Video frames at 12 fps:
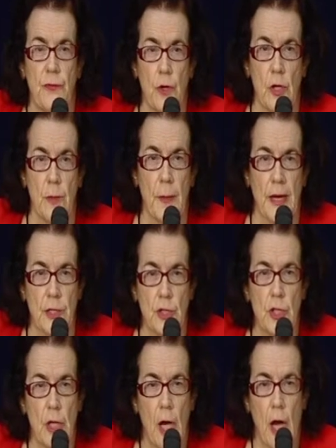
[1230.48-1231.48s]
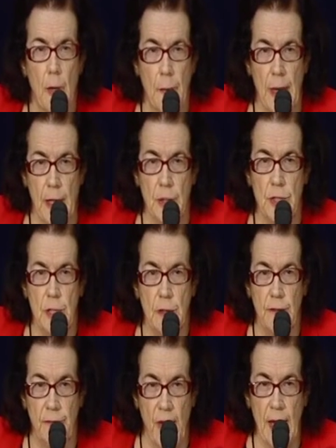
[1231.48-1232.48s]
very much about
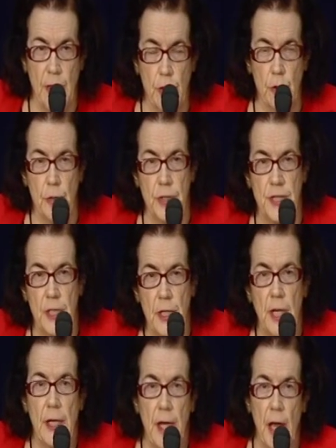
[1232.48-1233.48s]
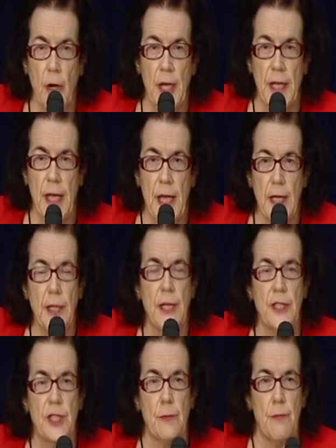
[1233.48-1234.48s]
values. Now, again,
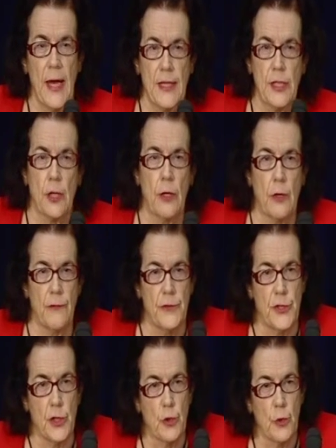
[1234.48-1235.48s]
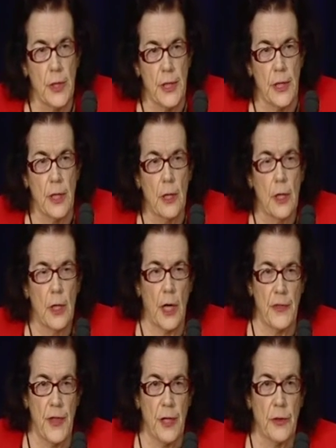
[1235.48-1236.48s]
it's a matter of degree. I
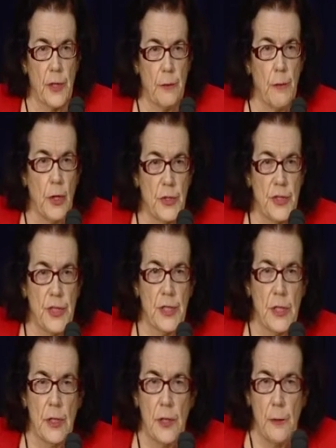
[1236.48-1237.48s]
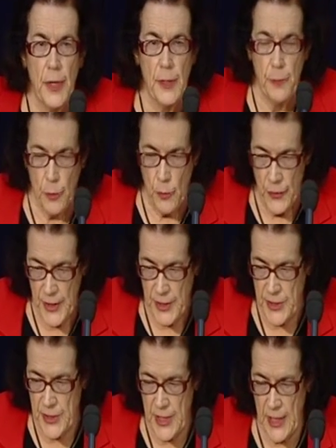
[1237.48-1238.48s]
think that most people
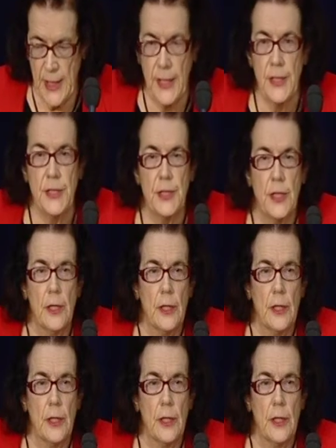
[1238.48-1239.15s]
these days